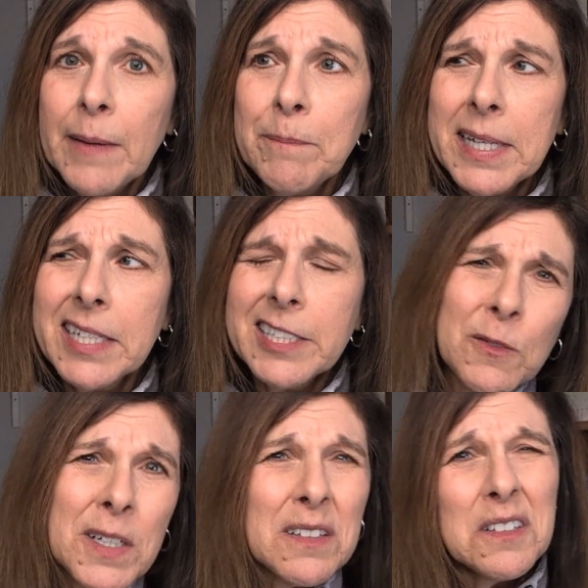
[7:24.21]
but you
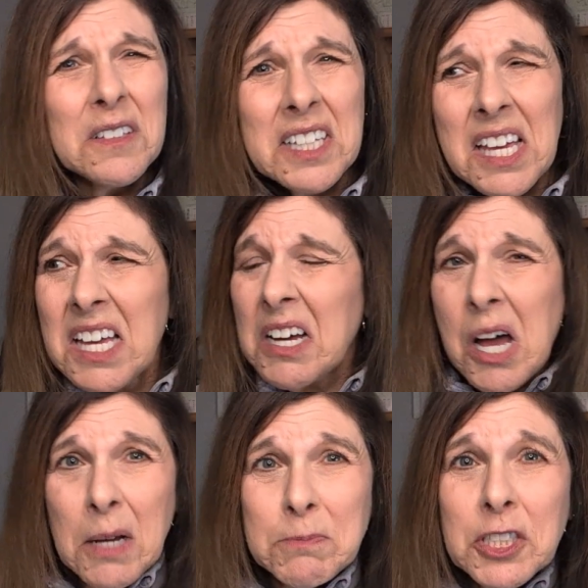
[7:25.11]
want to look at
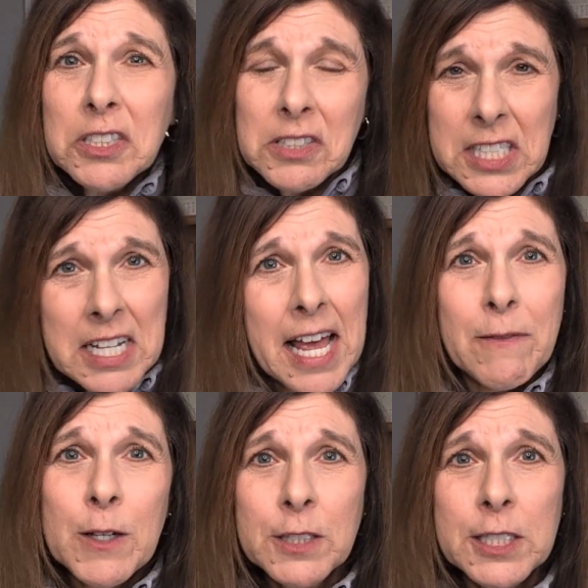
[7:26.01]
options and
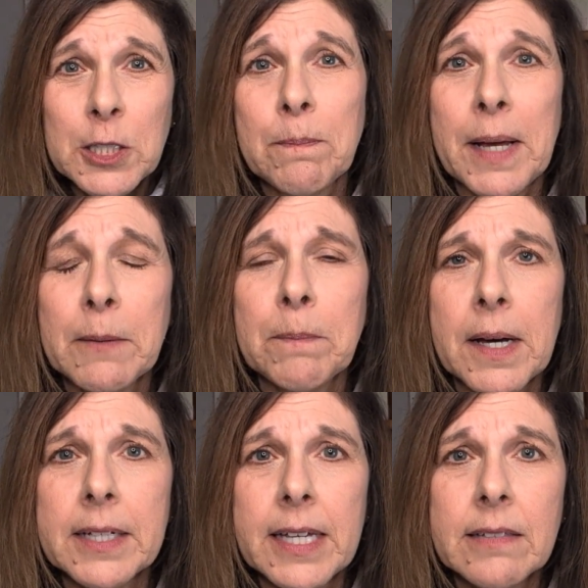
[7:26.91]
have those in your back
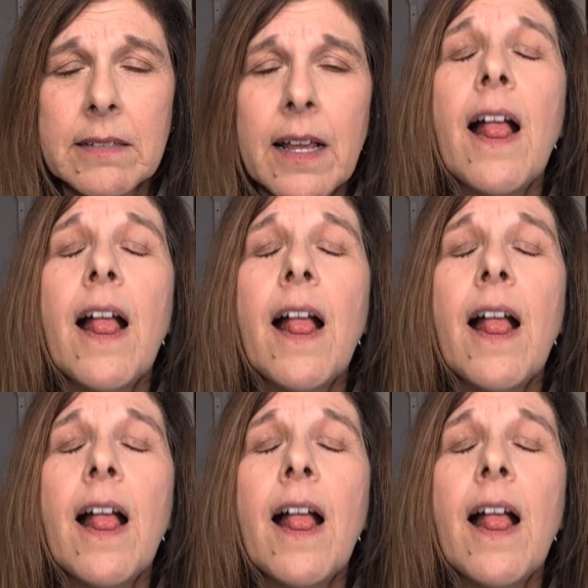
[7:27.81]
pocket,